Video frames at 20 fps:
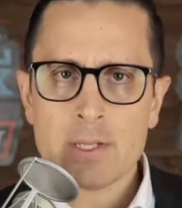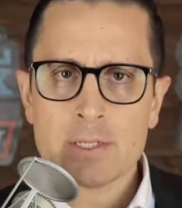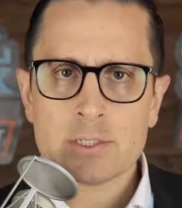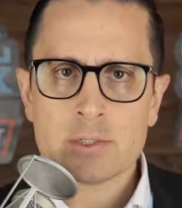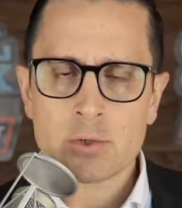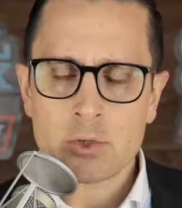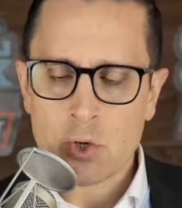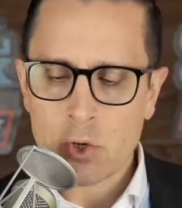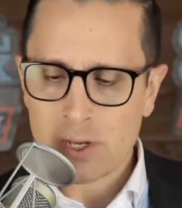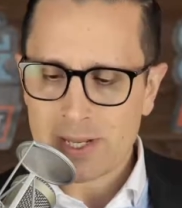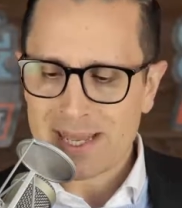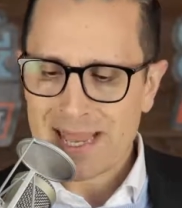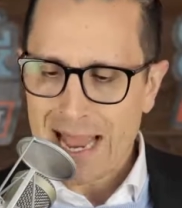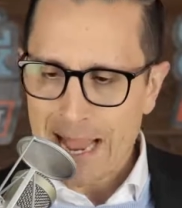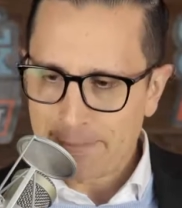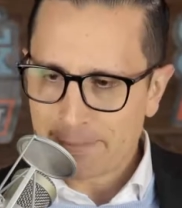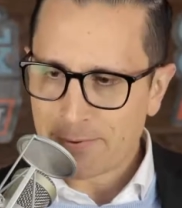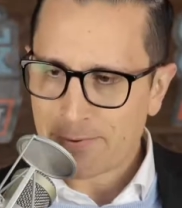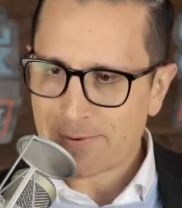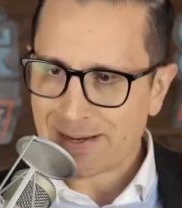So go to
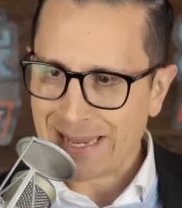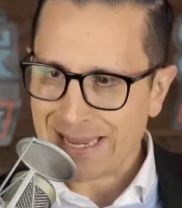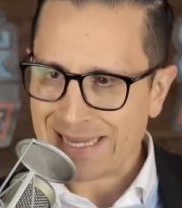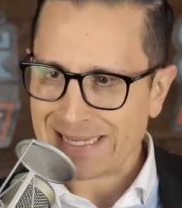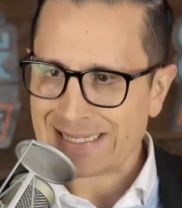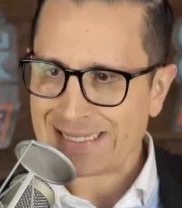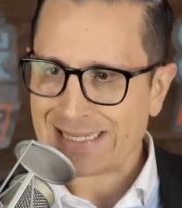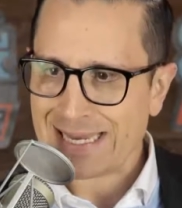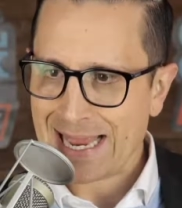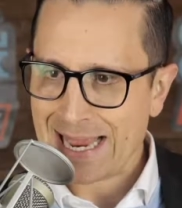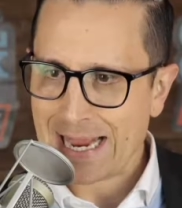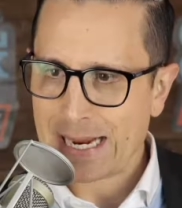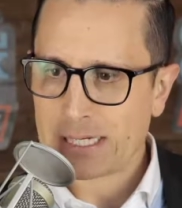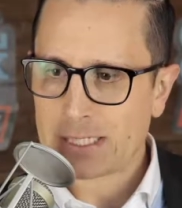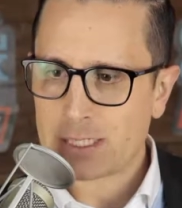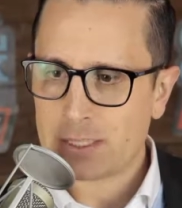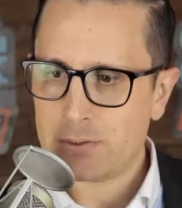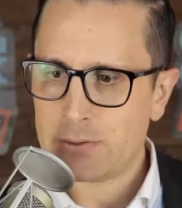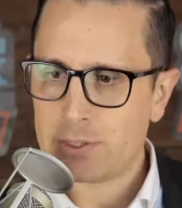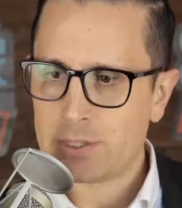
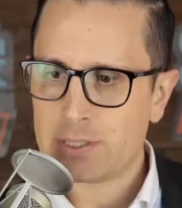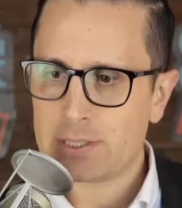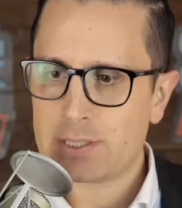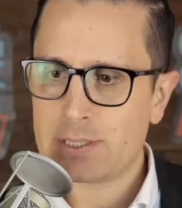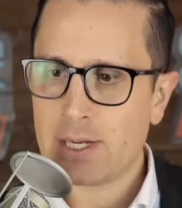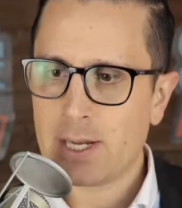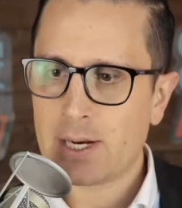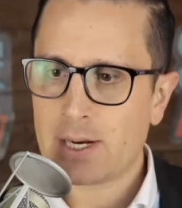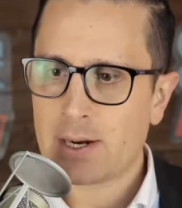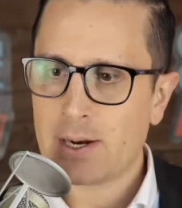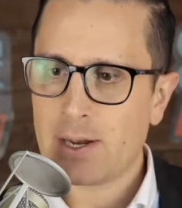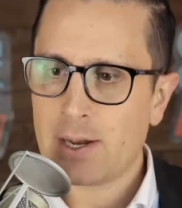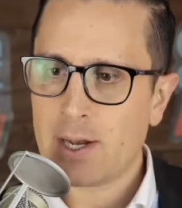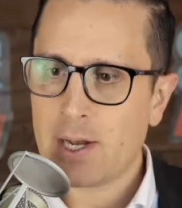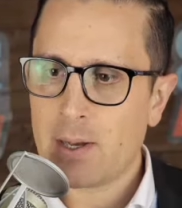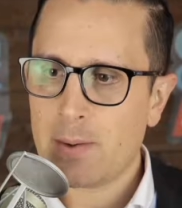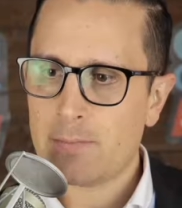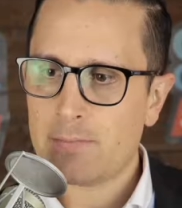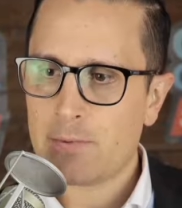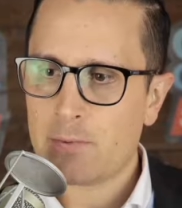
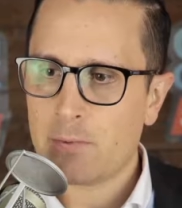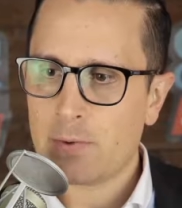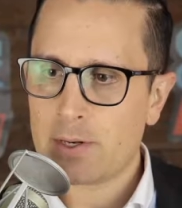capitalgainstaxsolutions.com if you